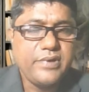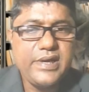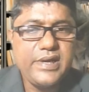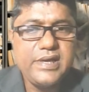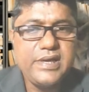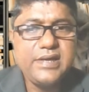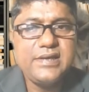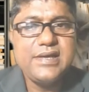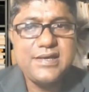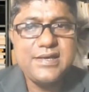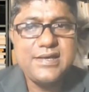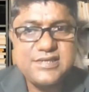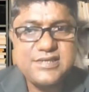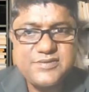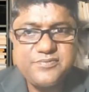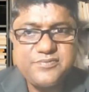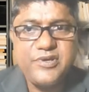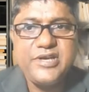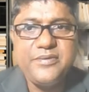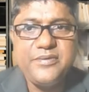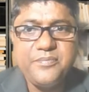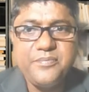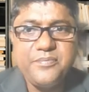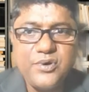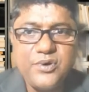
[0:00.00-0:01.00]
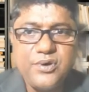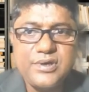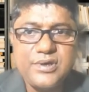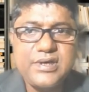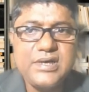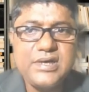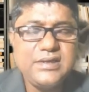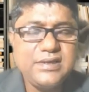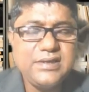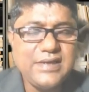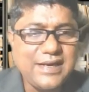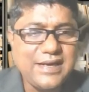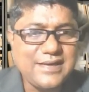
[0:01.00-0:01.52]
Okay, that's very
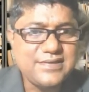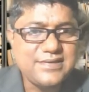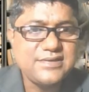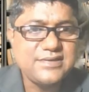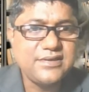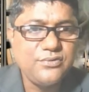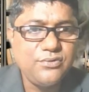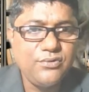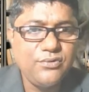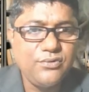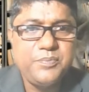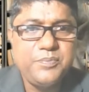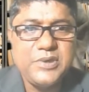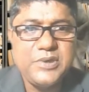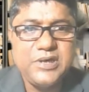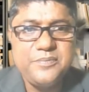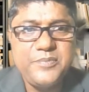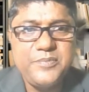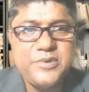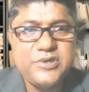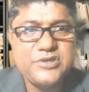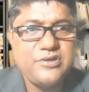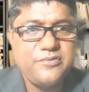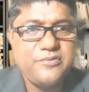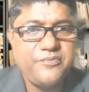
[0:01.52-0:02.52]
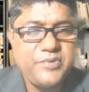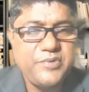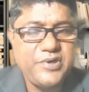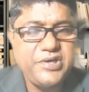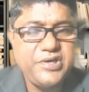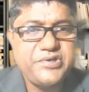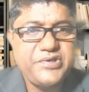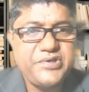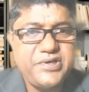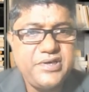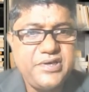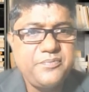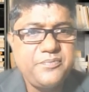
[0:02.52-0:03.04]
important. That's the whole purpose of any
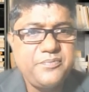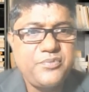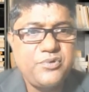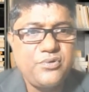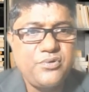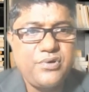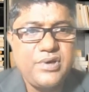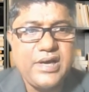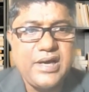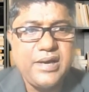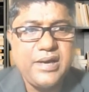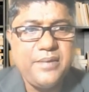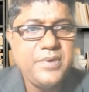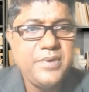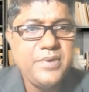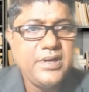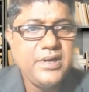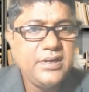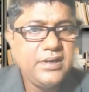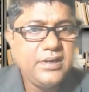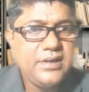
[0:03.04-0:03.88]
training program.